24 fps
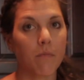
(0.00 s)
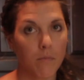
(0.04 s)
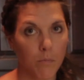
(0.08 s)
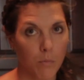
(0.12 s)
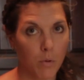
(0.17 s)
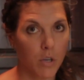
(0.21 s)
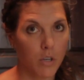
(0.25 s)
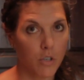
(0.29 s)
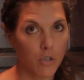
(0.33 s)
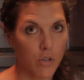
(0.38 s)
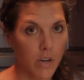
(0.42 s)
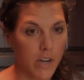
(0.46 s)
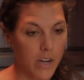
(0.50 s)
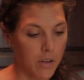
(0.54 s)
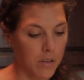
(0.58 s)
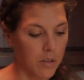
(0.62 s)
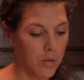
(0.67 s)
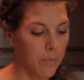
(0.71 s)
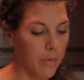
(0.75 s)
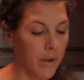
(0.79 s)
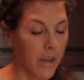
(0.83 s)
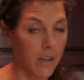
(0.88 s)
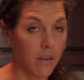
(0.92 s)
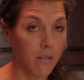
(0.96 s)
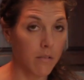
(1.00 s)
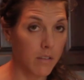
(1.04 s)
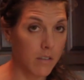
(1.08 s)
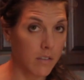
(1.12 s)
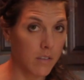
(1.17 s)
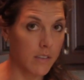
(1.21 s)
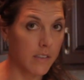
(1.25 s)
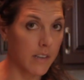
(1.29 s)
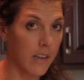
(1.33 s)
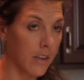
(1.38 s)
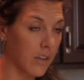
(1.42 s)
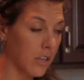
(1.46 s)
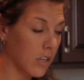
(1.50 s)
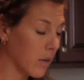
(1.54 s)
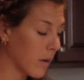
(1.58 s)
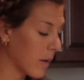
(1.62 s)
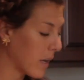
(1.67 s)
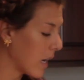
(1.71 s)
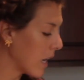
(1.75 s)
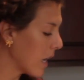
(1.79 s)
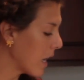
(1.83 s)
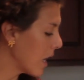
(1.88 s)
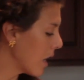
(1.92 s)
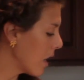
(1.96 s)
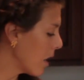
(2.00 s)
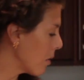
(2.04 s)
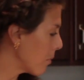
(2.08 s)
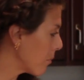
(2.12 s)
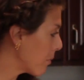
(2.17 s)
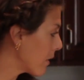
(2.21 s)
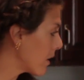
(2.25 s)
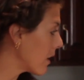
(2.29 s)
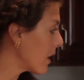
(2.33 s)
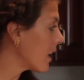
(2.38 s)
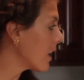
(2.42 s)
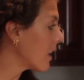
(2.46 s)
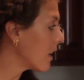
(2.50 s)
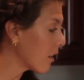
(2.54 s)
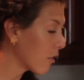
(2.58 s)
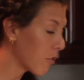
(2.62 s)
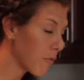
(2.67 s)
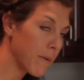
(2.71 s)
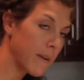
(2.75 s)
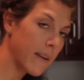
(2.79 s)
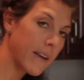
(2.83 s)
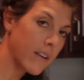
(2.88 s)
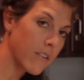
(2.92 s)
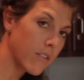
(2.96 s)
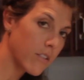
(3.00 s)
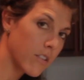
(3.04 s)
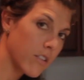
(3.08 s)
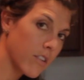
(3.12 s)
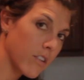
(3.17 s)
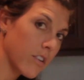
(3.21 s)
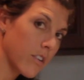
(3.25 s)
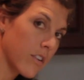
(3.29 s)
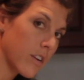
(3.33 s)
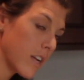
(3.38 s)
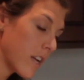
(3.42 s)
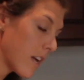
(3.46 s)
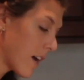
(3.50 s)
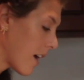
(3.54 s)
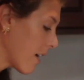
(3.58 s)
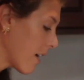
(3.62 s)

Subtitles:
We're gonna dry out the bread. This is how you do it. Put it in a 300-degree